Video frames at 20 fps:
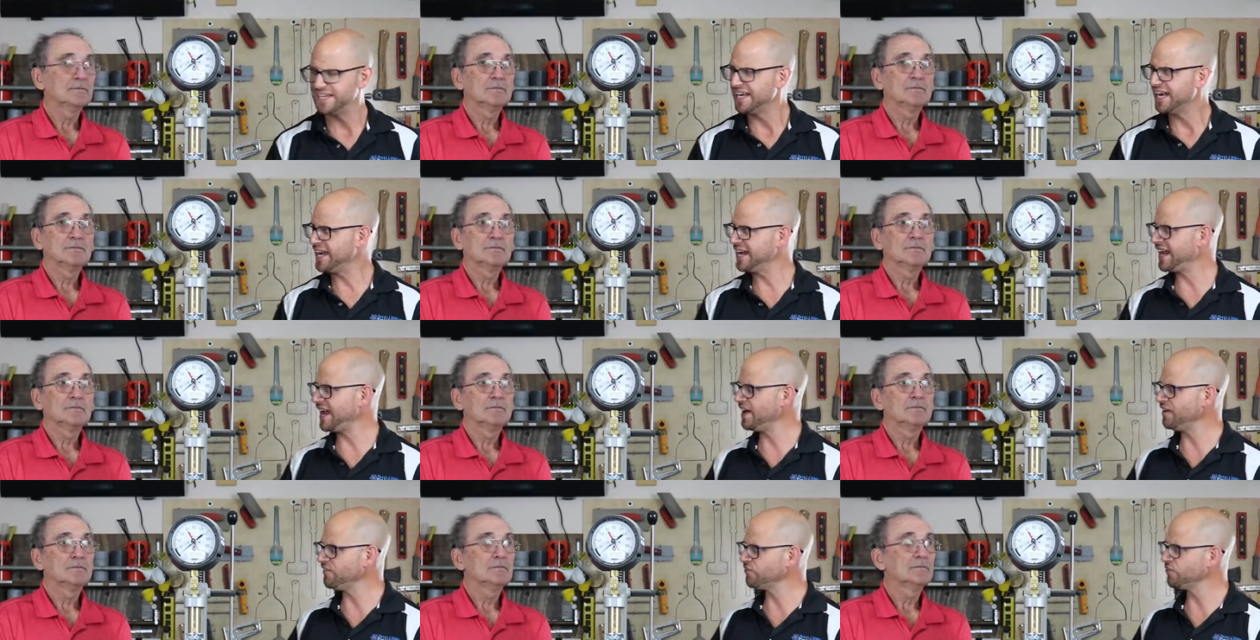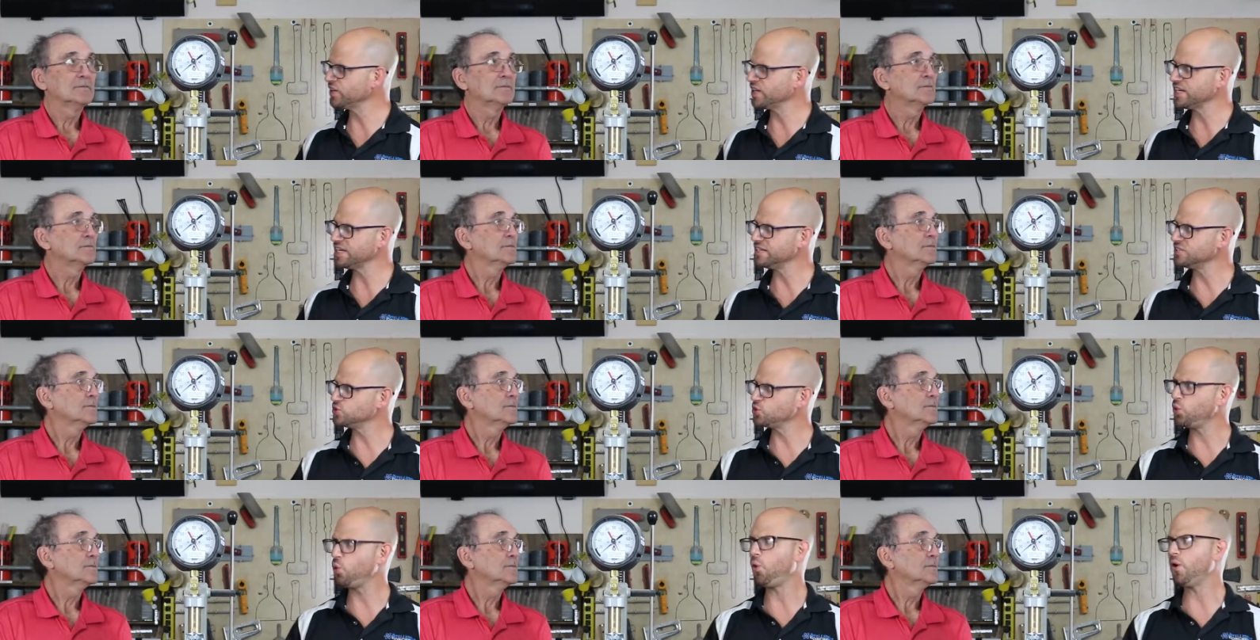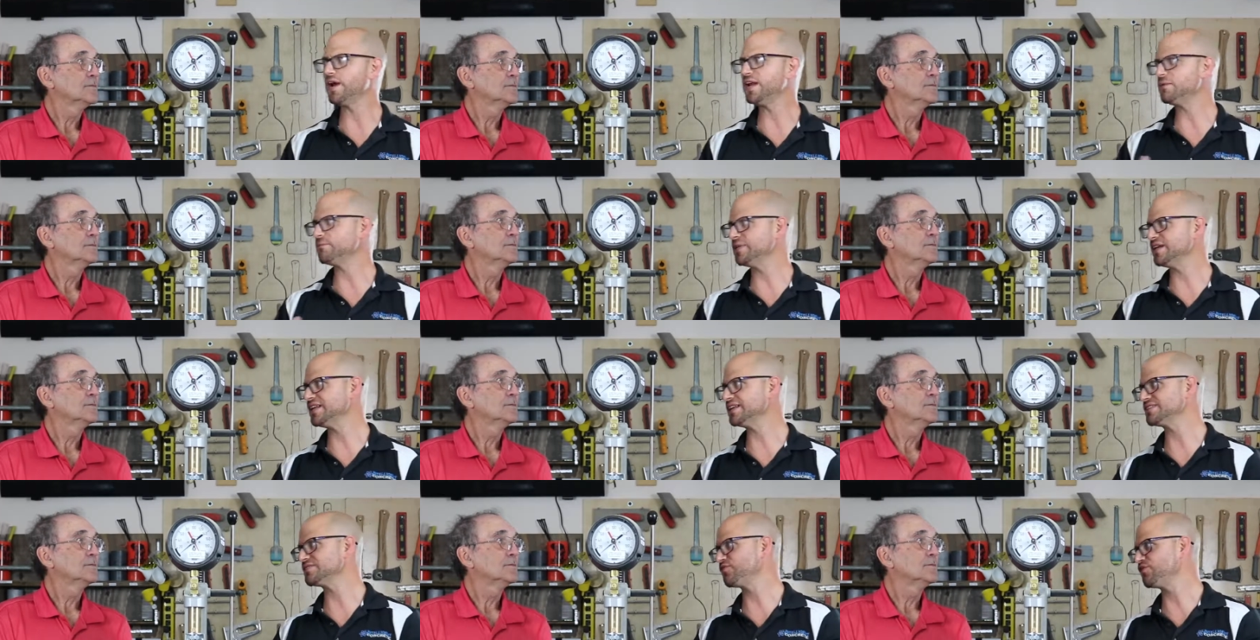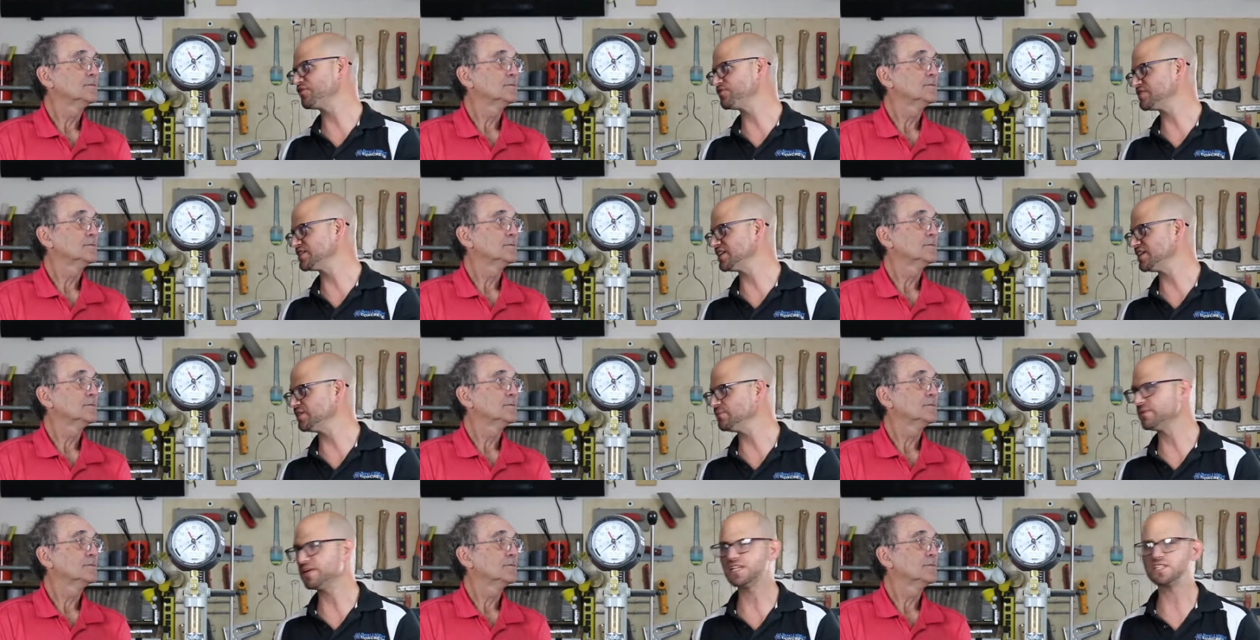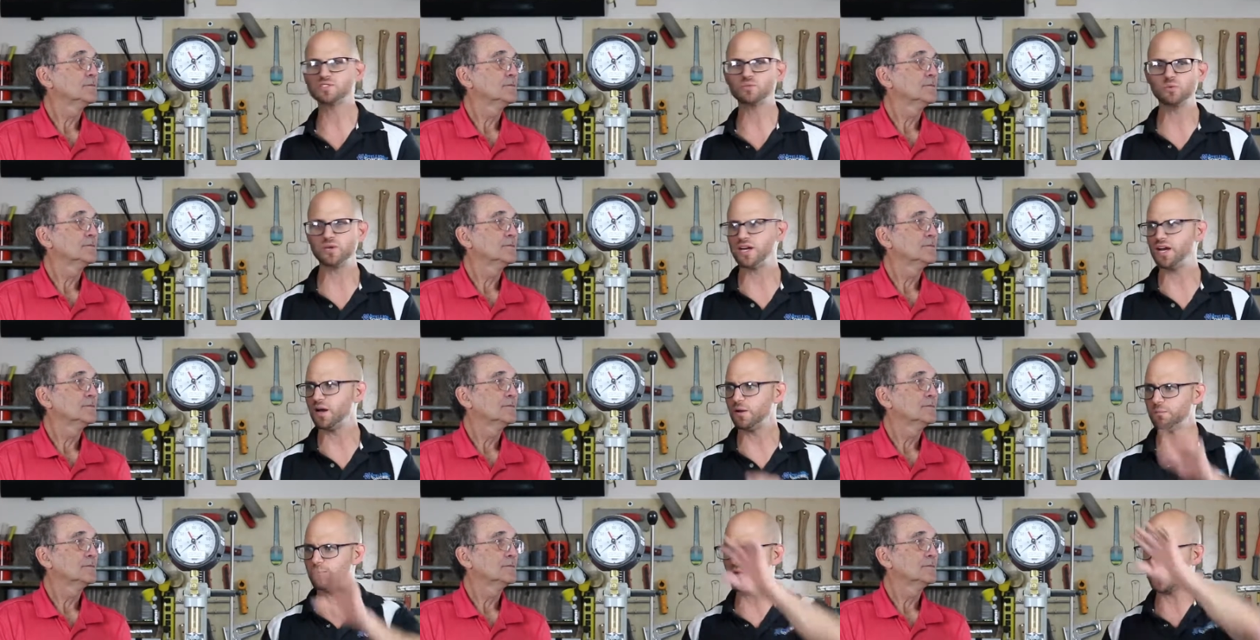Speaker 1: and every twenty minutes, fifteen minutes, we come